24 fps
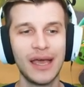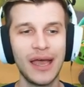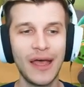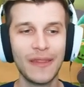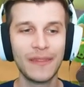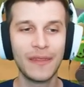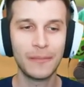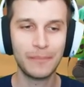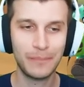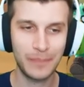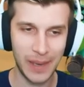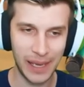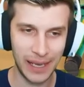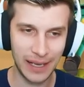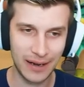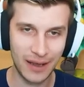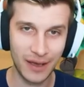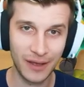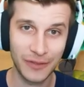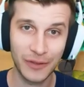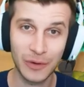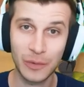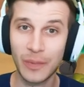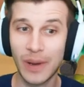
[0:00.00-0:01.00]
the
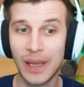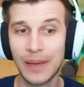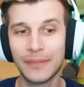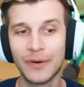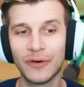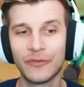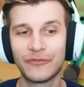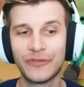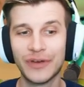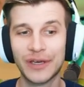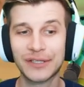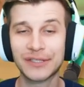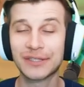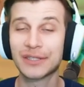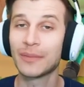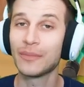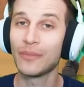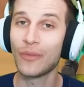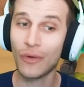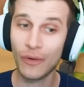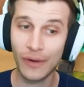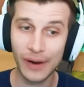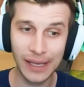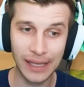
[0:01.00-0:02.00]
betta, the rainbow fish, the
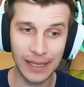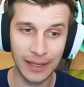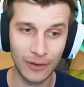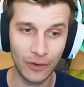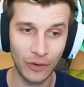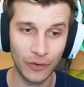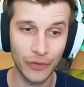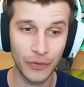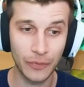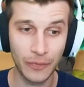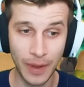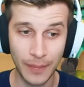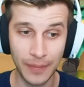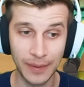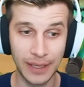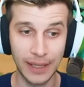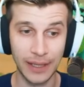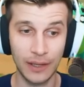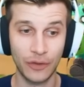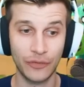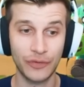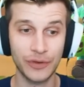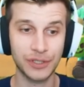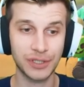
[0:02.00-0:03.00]
moray eel, the ribbon
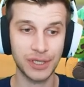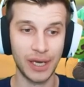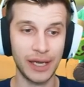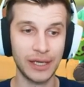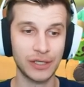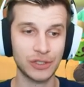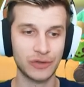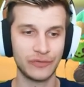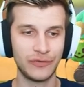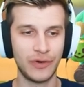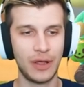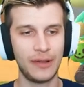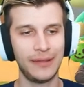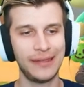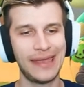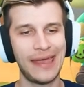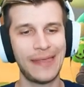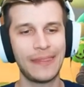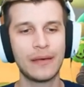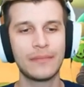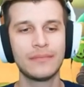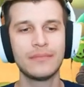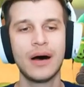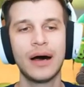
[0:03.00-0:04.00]
eel, the giant trevally,
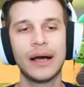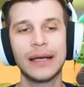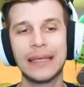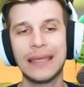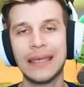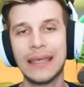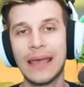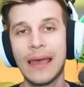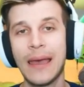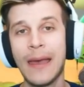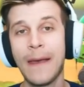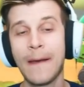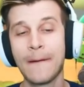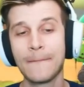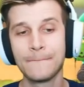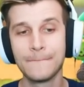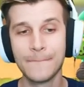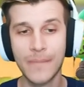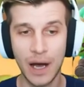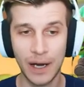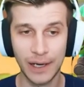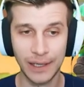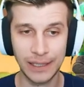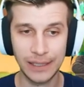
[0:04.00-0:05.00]
and the mahi
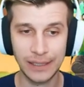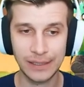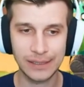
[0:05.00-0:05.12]
mahi.